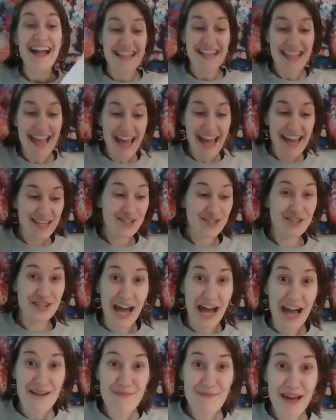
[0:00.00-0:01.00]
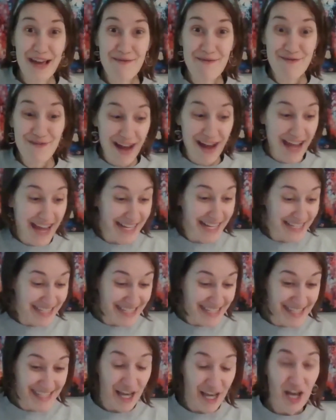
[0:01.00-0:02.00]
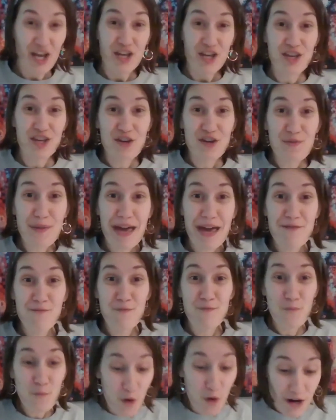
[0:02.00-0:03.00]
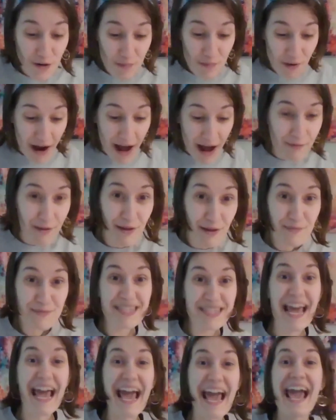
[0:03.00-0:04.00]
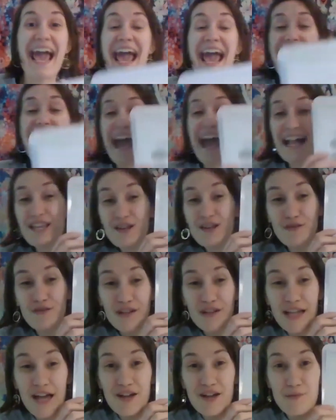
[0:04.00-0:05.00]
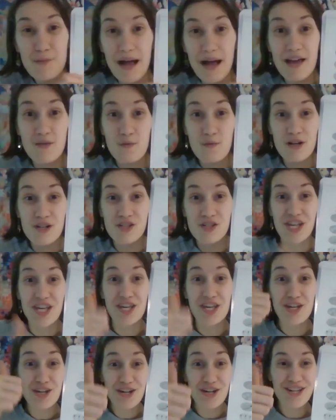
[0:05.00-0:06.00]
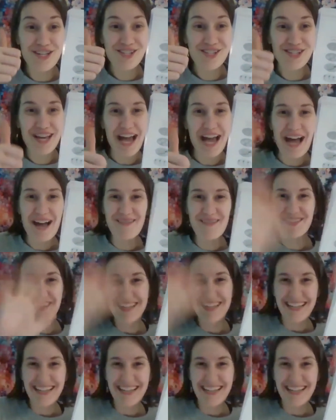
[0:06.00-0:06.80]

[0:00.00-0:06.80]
Nice job, my friends. You made word problems and you filled out your math worksheet. Good job.